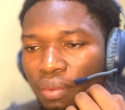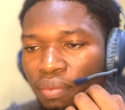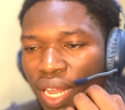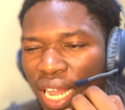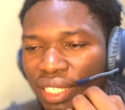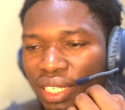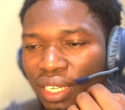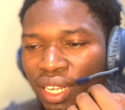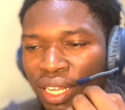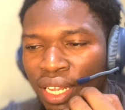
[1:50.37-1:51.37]
I think
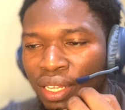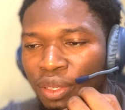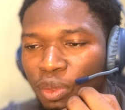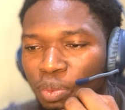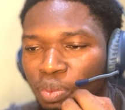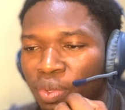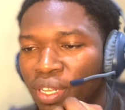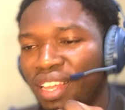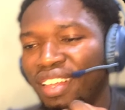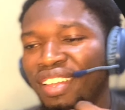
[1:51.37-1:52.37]
you
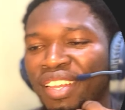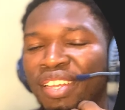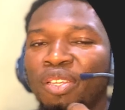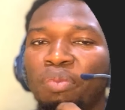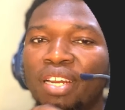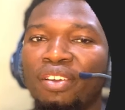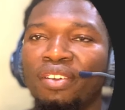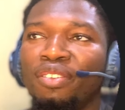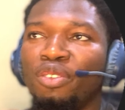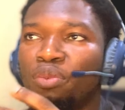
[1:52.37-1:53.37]
you might
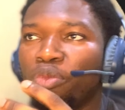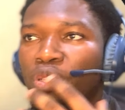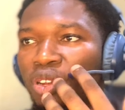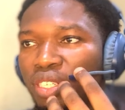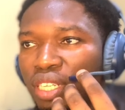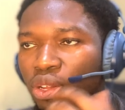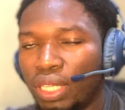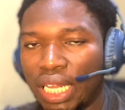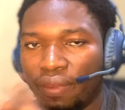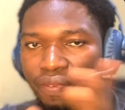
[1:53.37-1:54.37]
not use modulus a lot
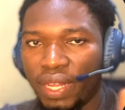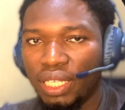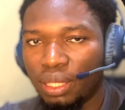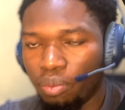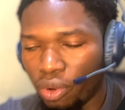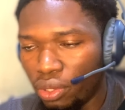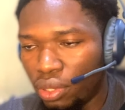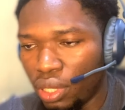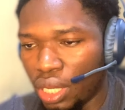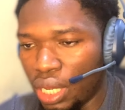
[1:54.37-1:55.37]
at first,
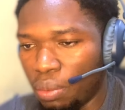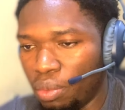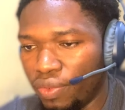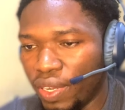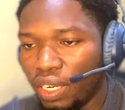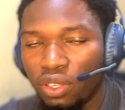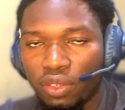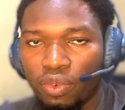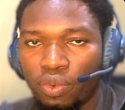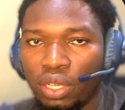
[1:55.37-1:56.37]
but it's very
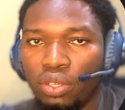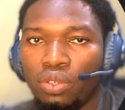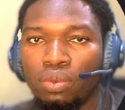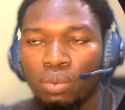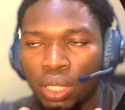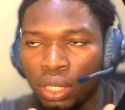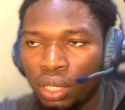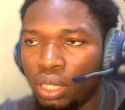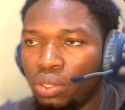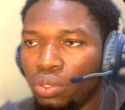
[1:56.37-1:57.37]
useful when you
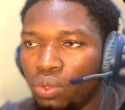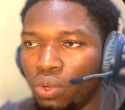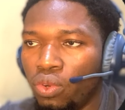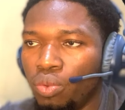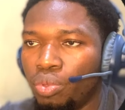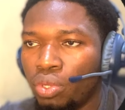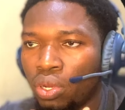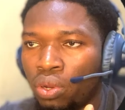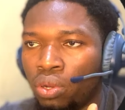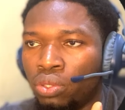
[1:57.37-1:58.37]
need to do loops
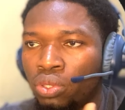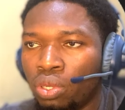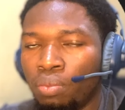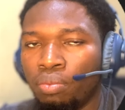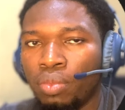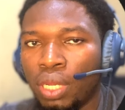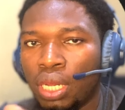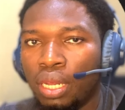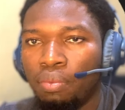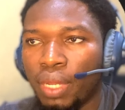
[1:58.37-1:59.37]
or some
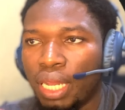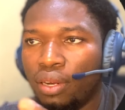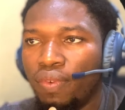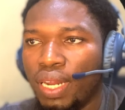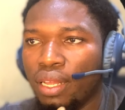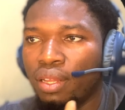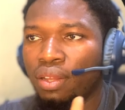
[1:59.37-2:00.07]
kind of like